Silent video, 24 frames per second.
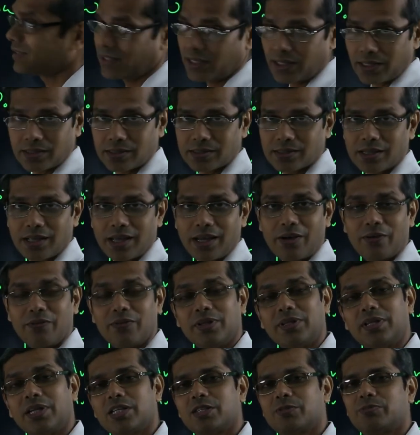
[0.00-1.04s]
this
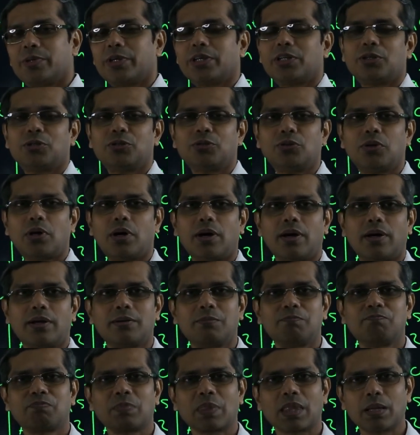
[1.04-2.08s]
with respect to our
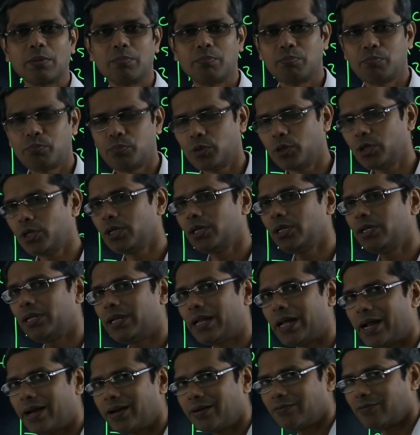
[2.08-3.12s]
pull
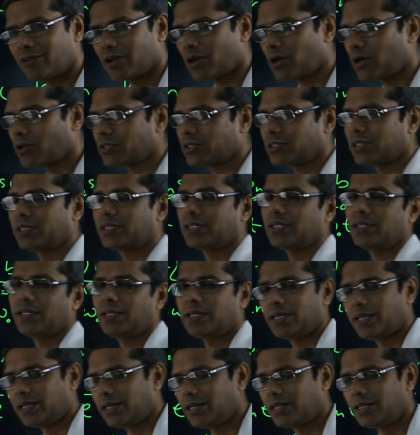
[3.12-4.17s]
and velocity
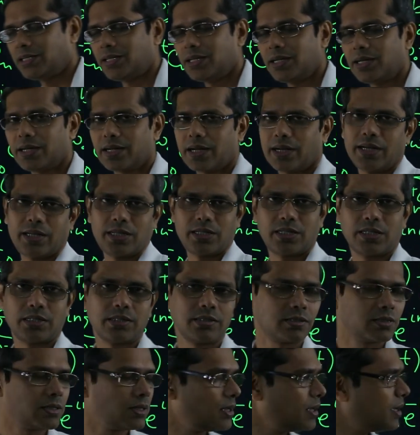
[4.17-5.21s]
initial
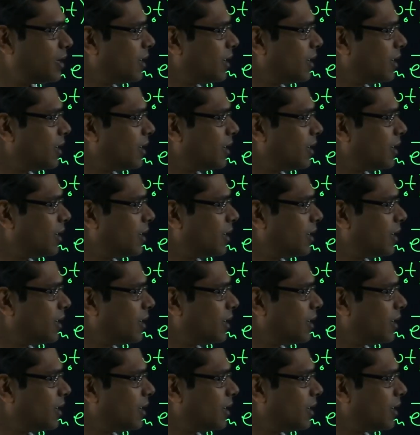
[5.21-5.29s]
conditions.